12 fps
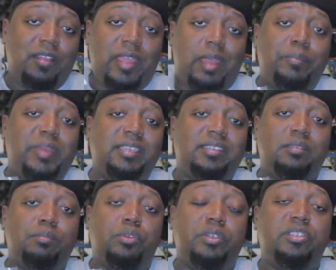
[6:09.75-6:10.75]
That makes
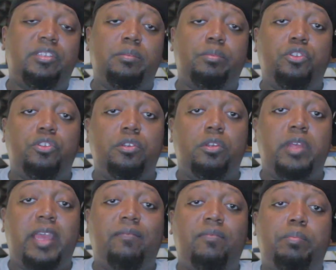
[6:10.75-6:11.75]
it pretty simple, so you
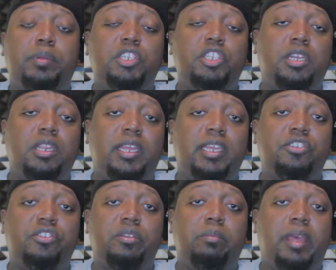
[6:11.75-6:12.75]
don't have a bunch of
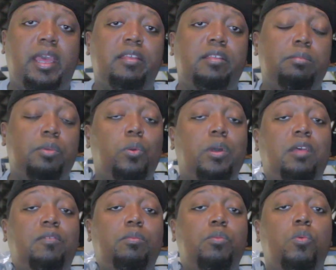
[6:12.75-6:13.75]
connections on the back of there, but one
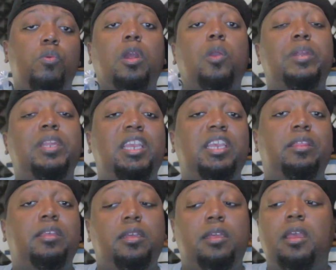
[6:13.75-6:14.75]
of them will work with
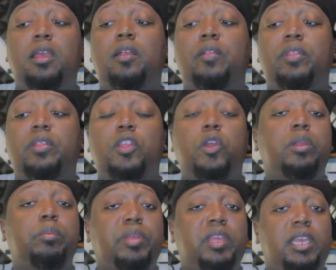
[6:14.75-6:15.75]
either the
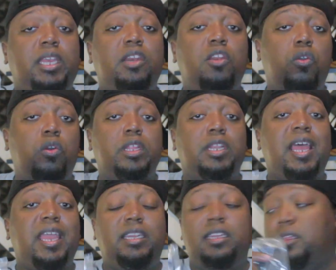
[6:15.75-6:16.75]
30-pin or the
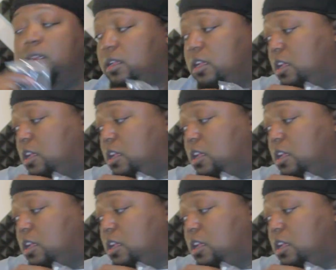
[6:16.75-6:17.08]
Lightning.